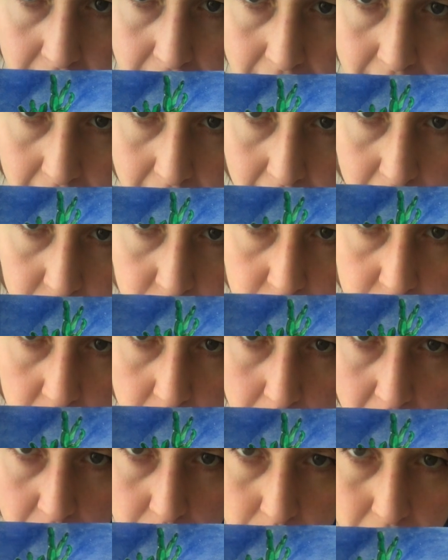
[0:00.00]
here, just
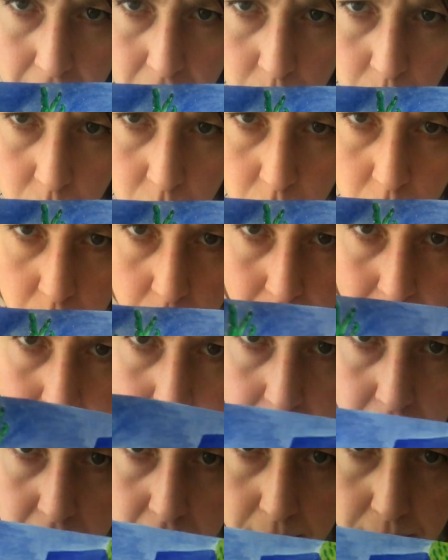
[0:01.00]
above where the wall
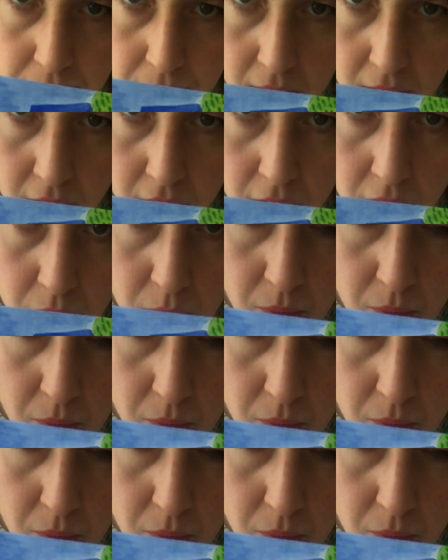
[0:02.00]
is as